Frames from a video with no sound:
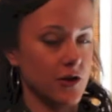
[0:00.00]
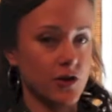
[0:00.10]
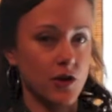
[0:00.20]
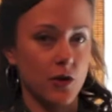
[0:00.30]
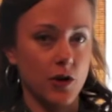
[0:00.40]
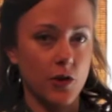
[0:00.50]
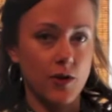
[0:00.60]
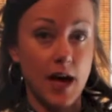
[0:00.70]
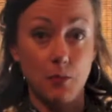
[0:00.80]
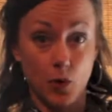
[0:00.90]
show you
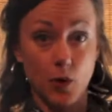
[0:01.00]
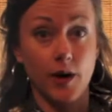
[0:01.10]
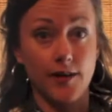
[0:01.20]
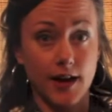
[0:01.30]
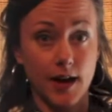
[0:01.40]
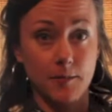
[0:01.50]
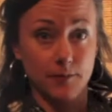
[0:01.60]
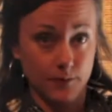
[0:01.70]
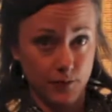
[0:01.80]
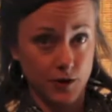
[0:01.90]
that board that I
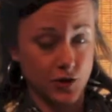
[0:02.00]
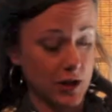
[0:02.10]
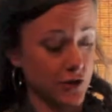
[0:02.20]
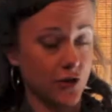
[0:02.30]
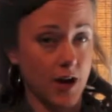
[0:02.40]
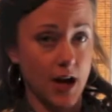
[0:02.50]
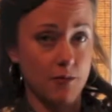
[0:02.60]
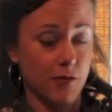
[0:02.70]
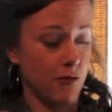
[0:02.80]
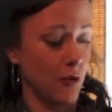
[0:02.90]
gestured at
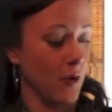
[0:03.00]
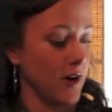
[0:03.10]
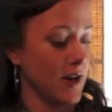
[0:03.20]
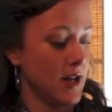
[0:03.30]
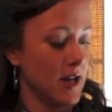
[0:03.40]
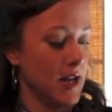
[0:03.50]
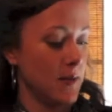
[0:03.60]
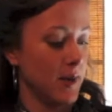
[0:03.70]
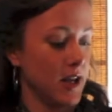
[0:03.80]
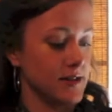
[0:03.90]
before,
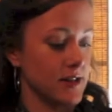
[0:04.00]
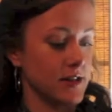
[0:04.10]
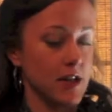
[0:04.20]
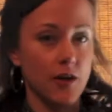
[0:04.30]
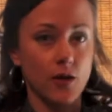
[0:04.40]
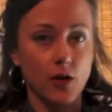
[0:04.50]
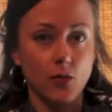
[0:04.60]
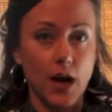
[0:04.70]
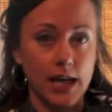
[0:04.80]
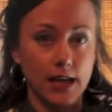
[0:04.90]
because it's another
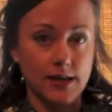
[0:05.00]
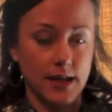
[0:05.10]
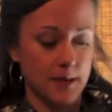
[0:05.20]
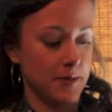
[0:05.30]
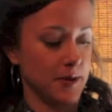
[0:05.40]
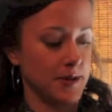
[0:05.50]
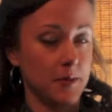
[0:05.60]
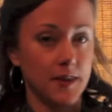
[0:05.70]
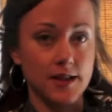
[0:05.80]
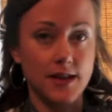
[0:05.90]
writing tip,
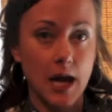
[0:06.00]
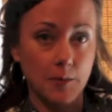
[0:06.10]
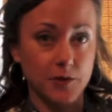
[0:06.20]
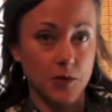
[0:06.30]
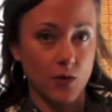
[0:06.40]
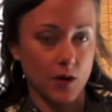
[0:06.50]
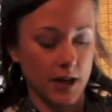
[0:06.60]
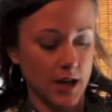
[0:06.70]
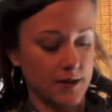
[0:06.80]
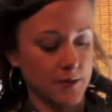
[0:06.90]
something that's helped me
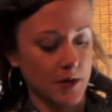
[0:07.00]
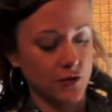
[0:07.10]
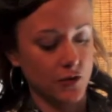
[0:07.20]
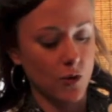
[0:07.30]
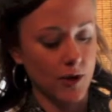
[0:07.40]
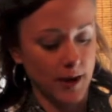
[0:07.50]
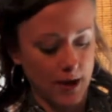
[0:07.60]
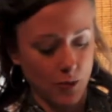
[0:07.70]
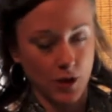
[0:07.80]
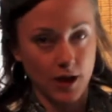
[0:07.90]
organize my story that
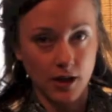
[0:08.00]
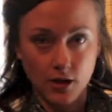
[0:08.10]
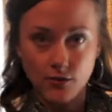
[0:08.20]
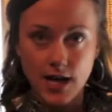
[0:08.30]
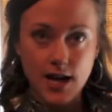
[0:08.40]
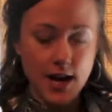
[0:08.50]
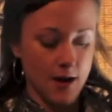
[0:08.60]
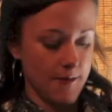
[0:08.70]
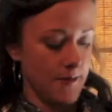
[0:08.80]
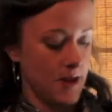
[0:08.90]
I'm working on right
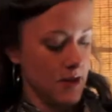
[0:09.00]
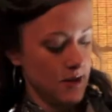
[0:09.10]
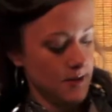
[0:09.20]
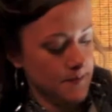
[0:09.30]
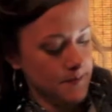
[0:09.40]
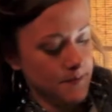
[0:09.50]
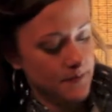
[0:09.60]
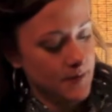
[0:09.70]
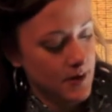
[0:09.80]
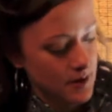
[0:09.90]
now.
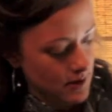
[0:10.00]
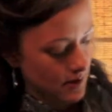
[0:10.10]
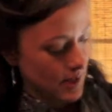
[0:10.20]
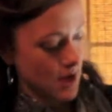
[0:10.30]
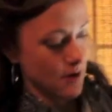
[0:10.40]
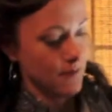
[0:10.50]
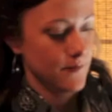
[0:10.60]
Now,